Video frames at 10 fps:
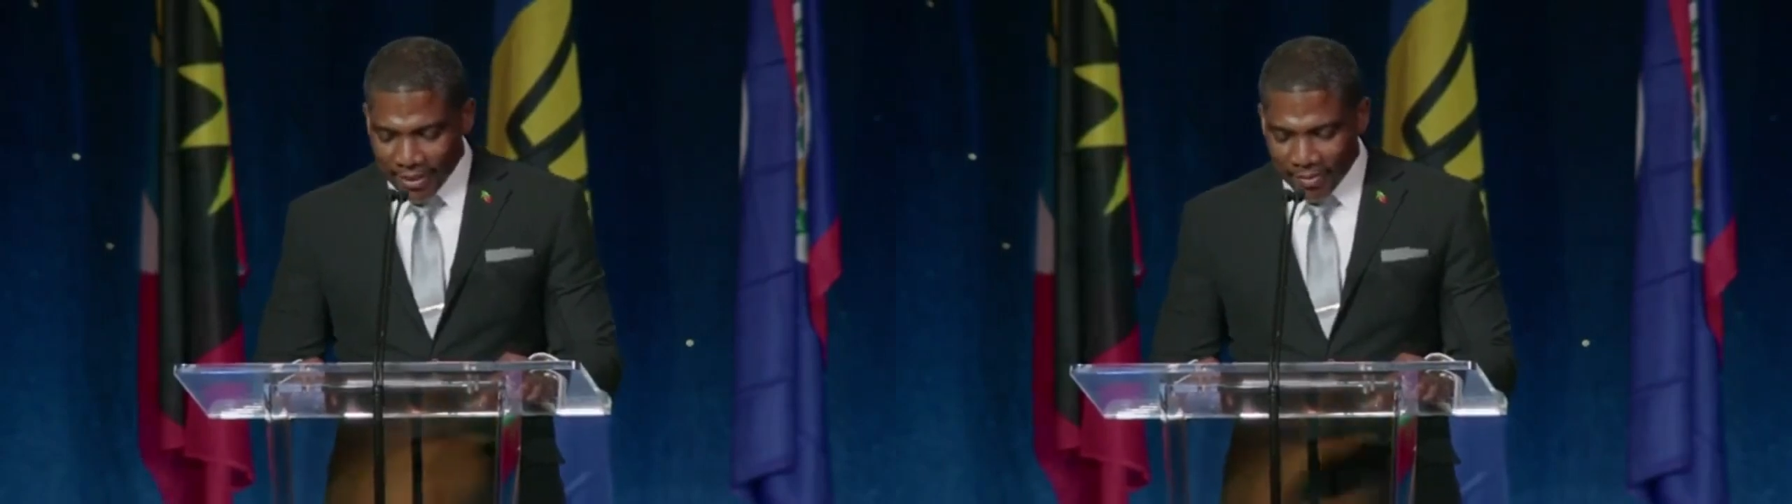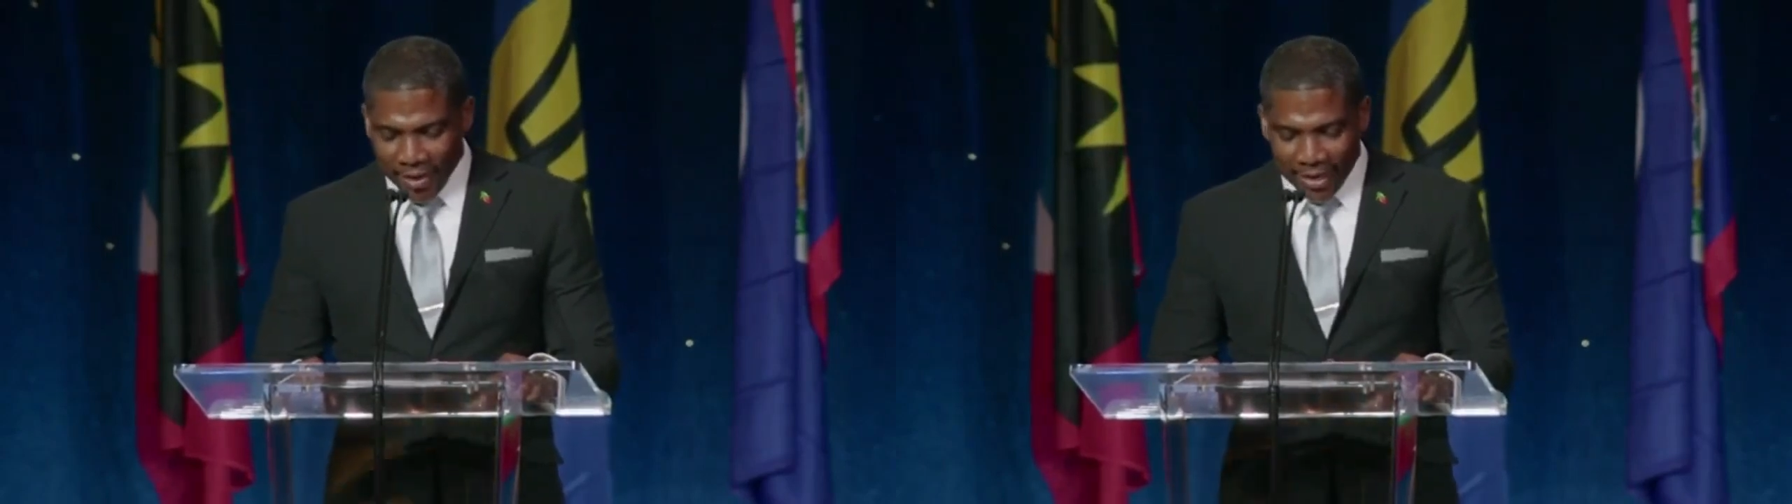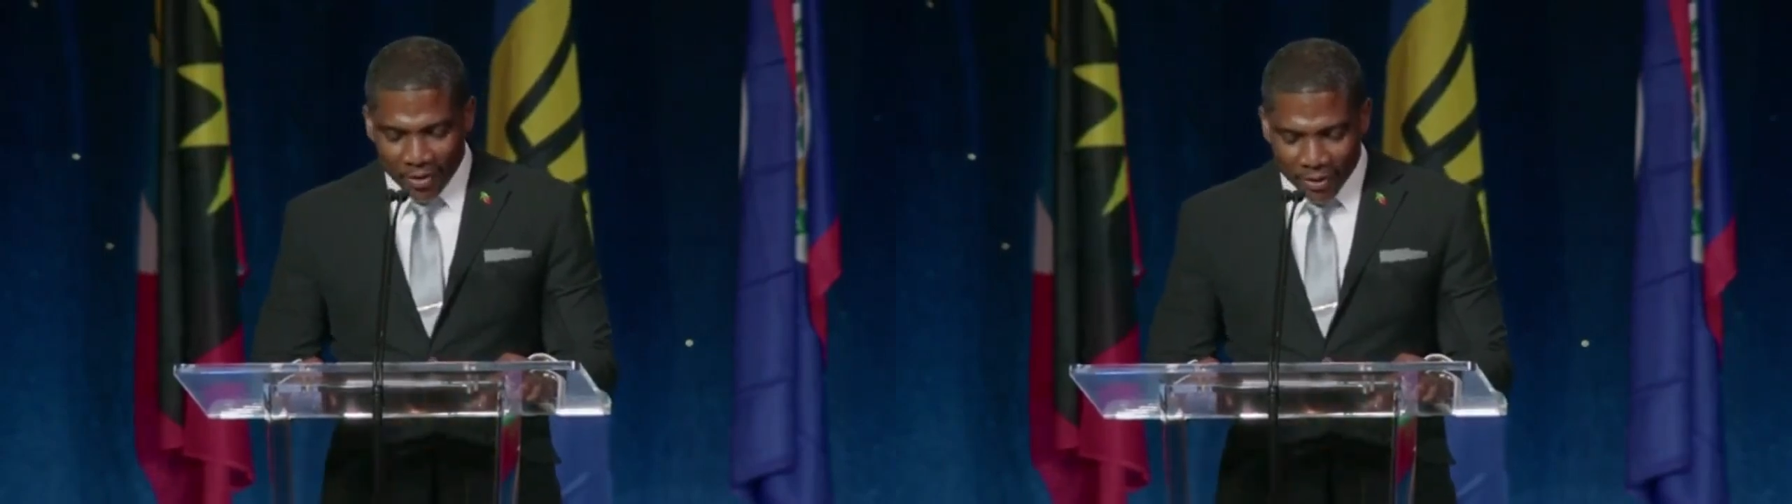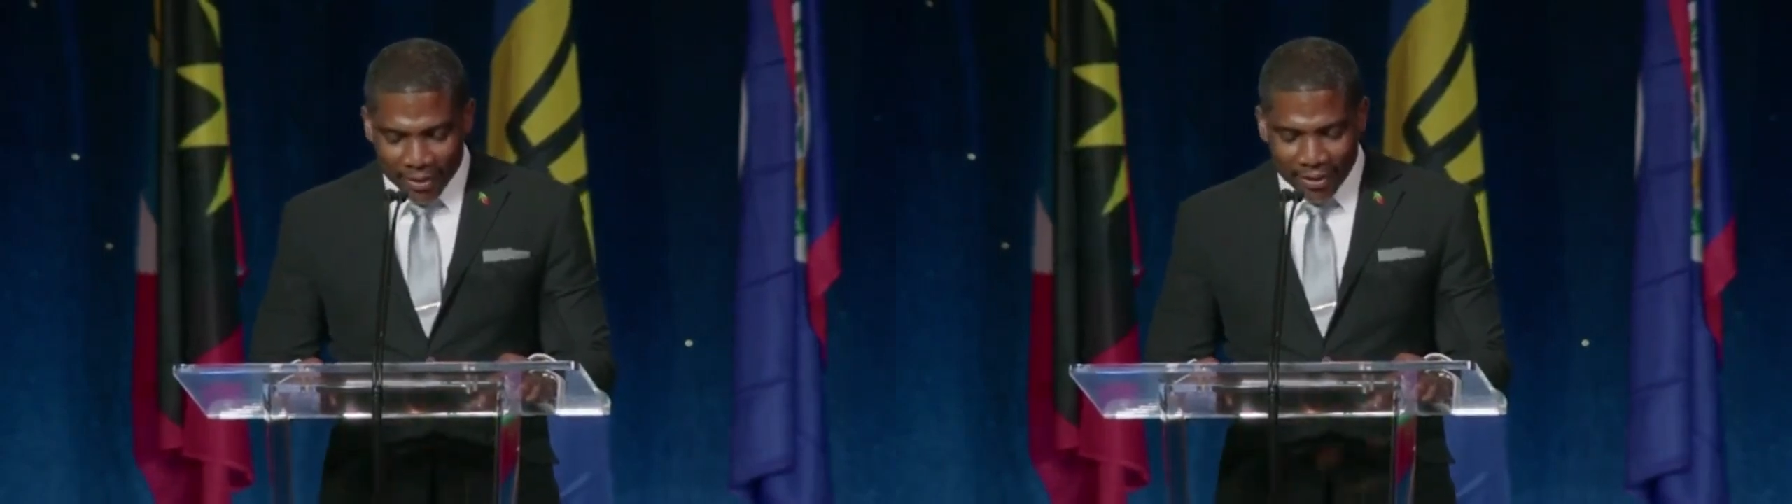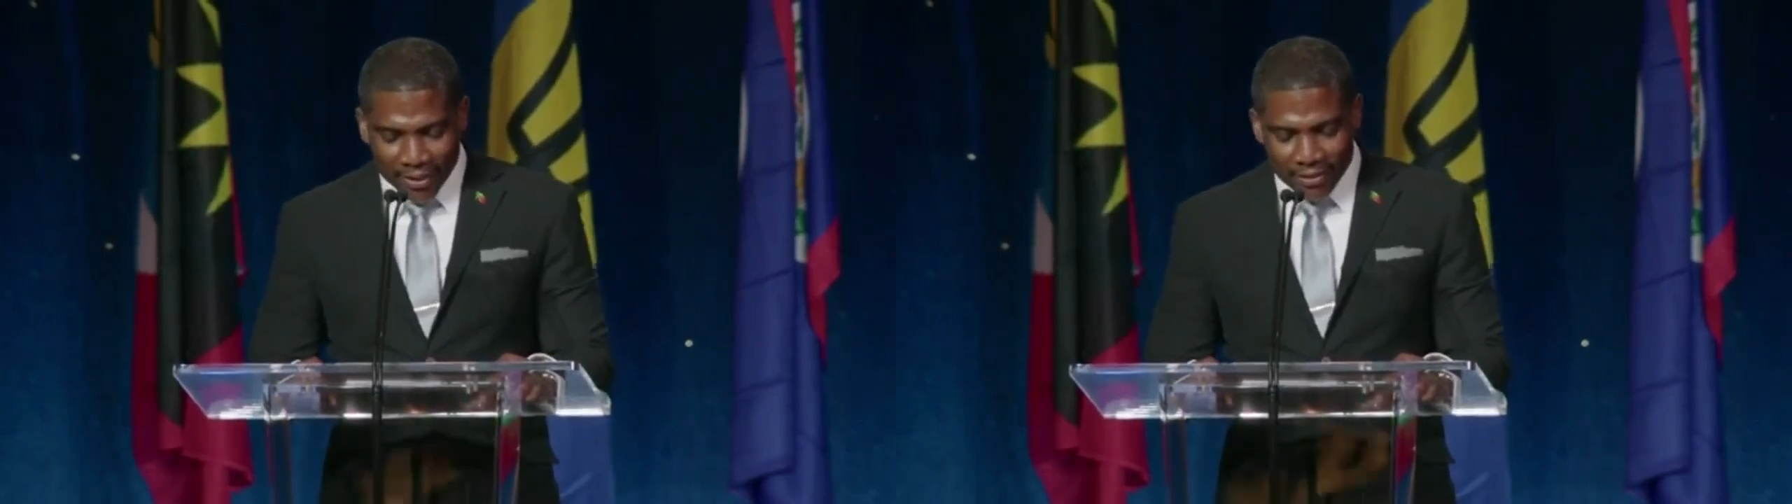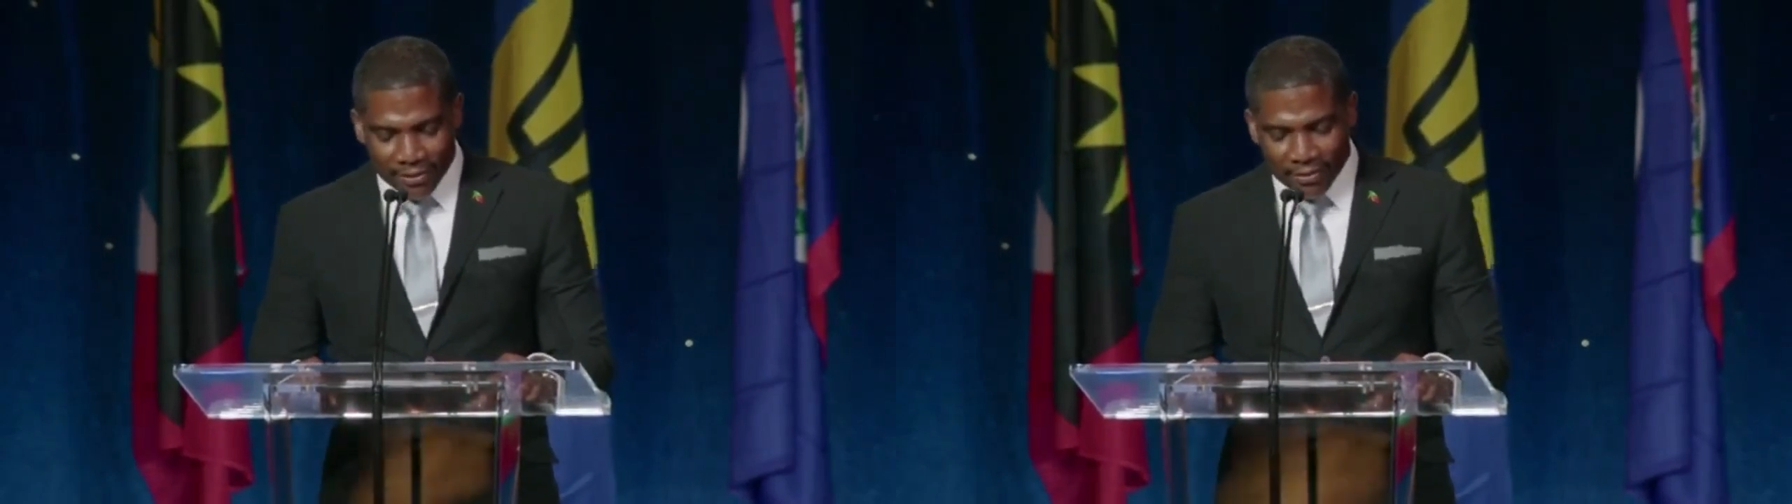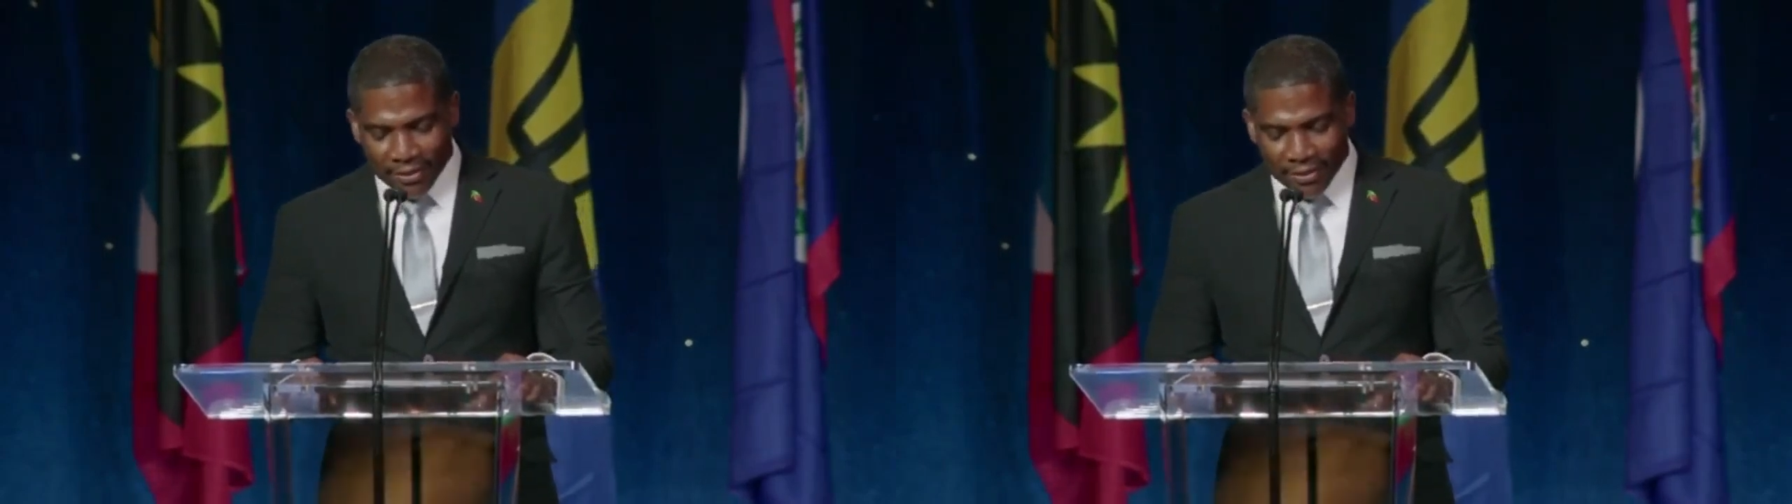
my colleague,